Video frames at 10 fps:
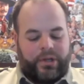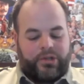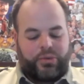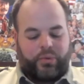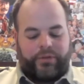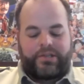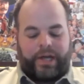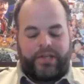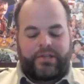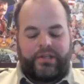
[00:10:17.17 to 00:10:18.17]
So what
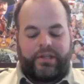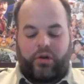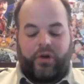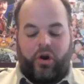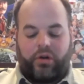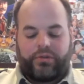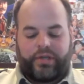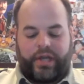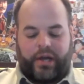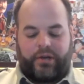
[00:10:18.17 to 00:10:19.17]
advice can you give all
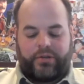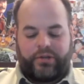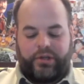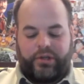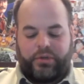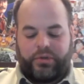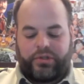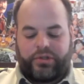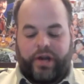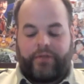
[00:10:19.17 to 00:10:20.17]
scouts who are
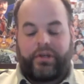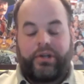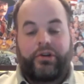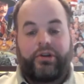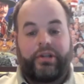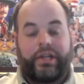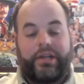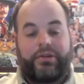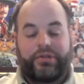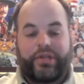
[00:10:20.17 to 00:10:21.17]
striving to earn the
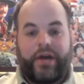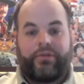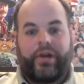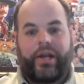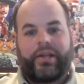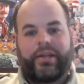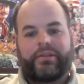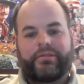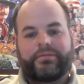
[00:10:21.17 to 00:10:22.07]
Eagle Scout rank?